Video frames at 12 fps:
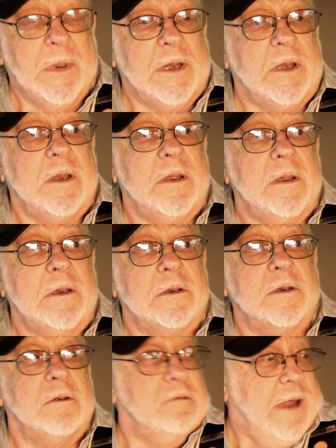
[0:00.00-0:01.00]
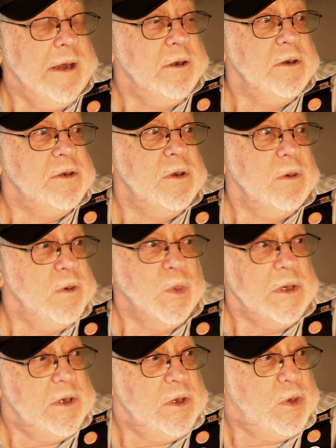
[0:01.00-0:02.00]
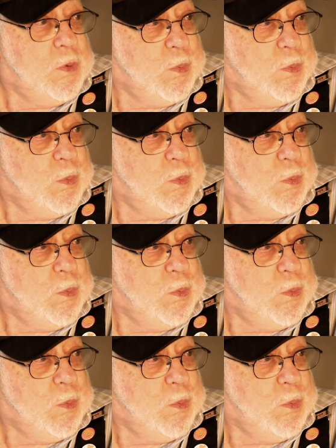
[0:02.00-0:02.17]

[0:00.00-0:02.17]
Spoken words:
but your directors don't know what to do